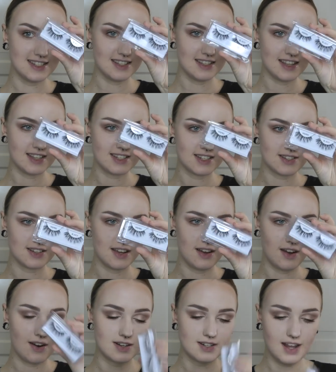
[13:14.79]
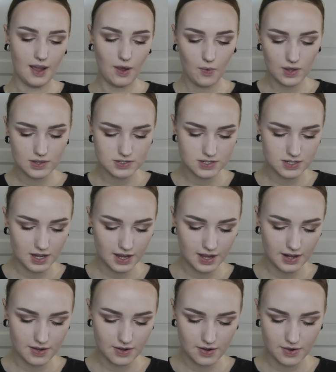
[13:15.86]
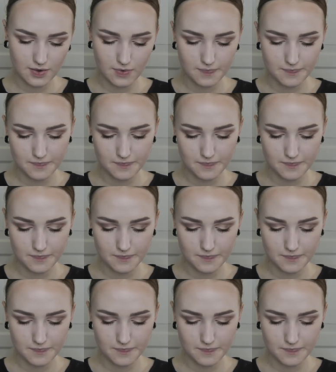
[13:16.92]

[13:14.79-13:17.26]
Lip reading: and these are the Ardell ones. I don't know